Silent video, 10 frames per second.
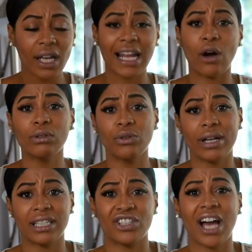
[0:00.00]
not only
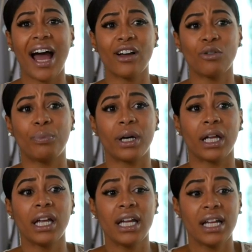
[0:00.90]
raise a child,
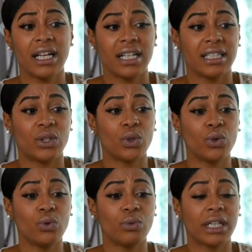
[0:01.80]
but
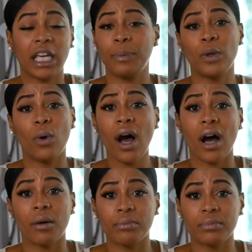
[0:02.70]
to keep you
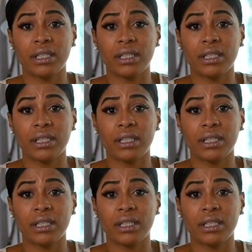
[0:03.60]
up,